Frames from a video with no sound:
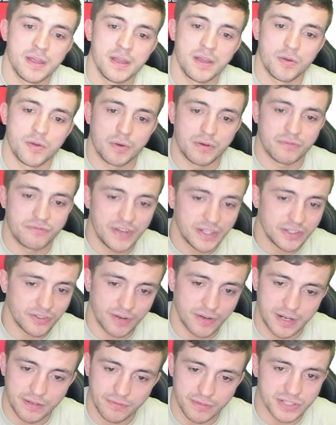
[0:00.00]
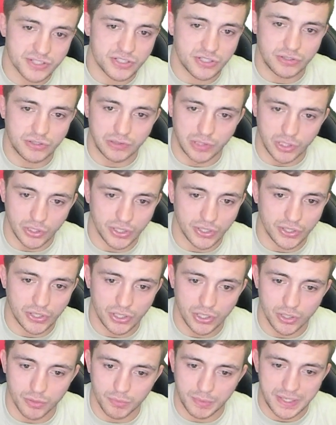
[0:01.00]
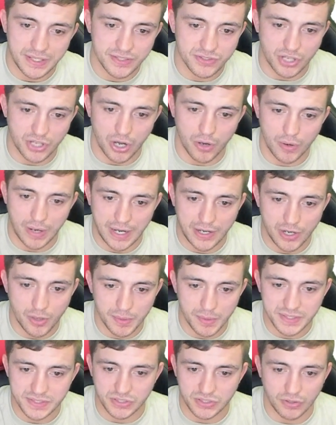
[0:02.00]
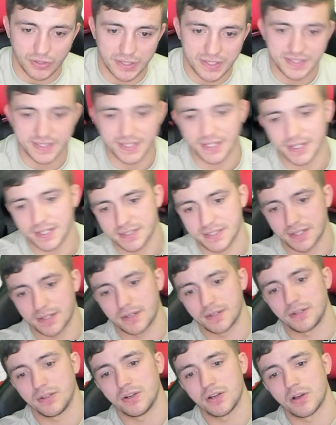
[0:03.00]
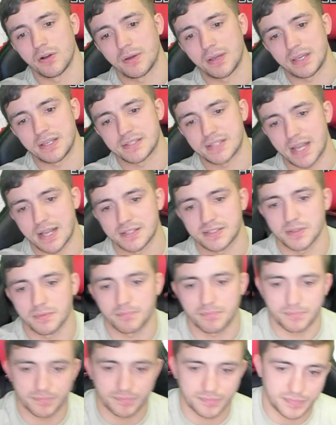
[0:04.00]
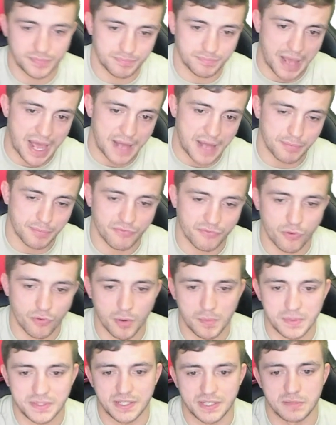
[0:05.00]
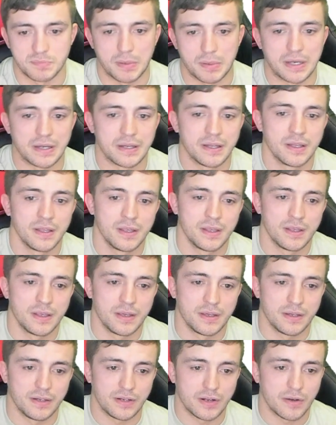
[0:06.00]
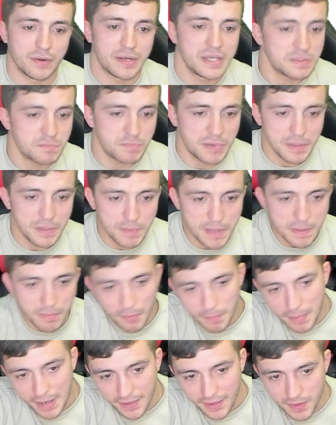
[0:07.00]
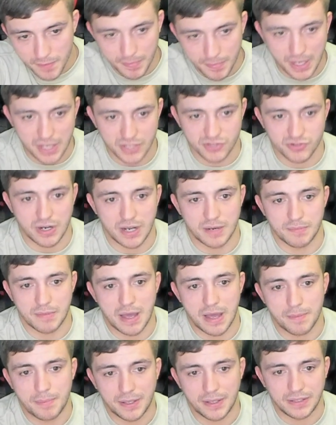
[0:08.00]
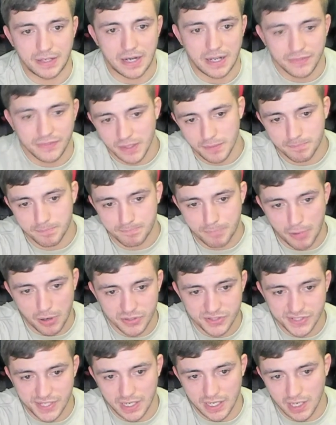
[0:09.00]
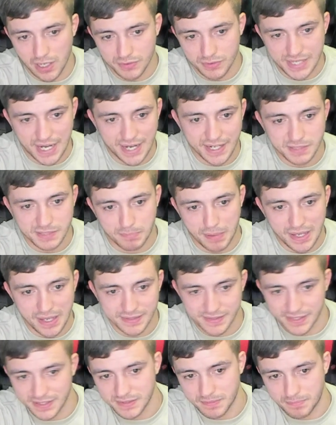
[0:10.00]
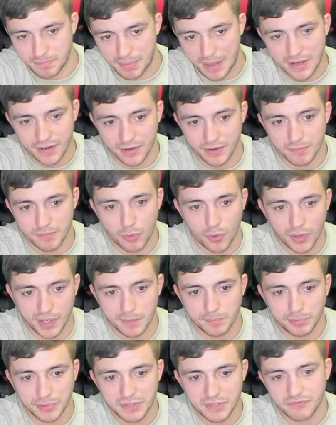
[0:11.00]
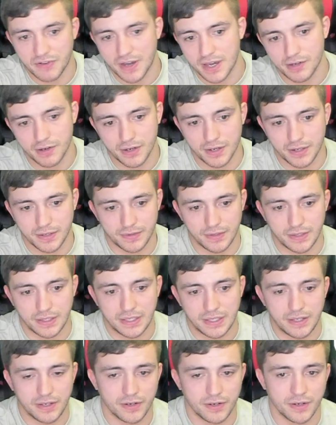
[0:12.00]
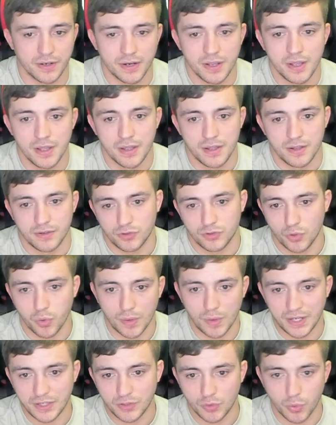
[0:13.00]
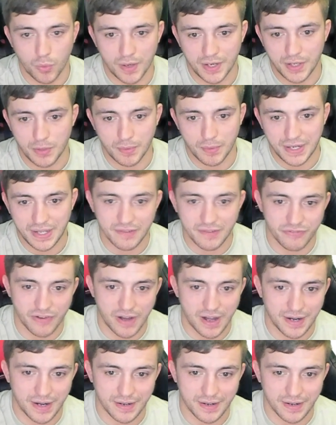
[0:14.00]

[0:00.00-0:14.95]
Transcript: when Victor Henry's looking good, when he's going, I know he's 36 and, you know, he's had some bad performances, but, you know, he's beat people better than Basharat, in my opinion. I think Barcelos, at his best, is a better, more complete fighter in the year 2020 when he fought